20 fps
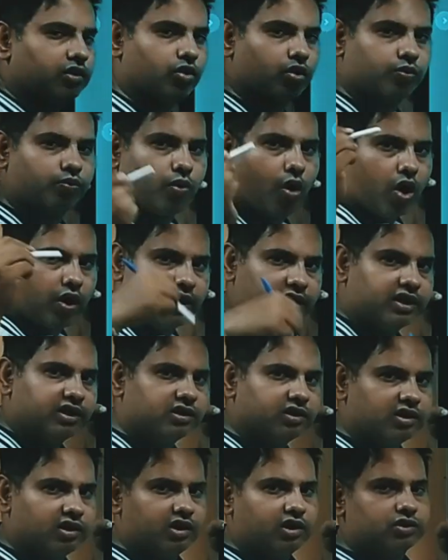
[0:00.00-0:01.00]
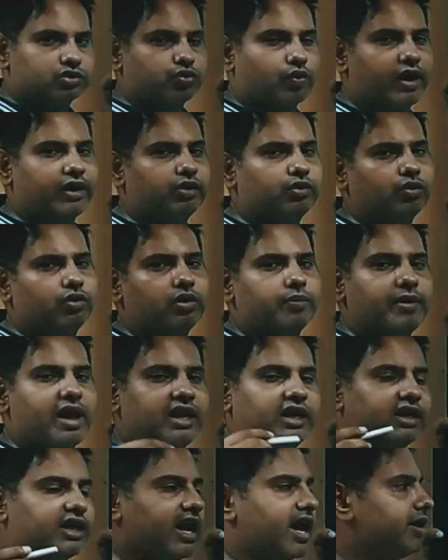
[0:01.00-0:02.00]
your body? So I told
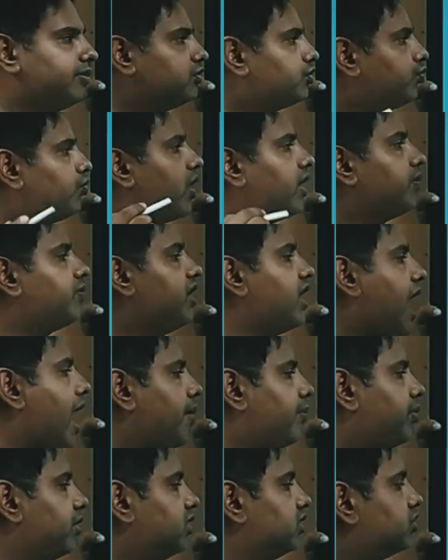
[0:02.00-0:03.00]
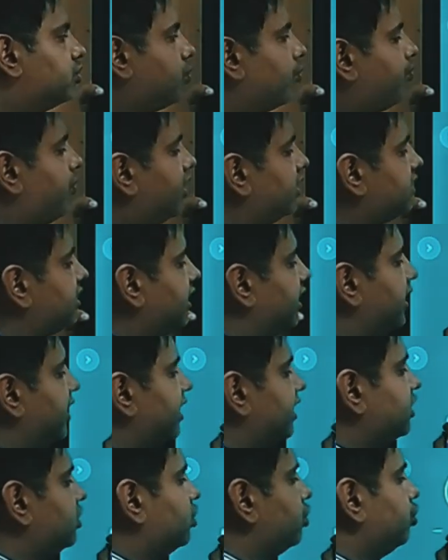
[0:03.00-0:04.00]
many times what will happen. So first thing
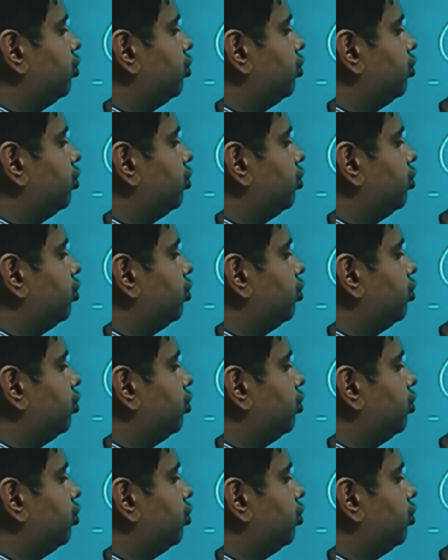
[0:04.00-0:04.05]
is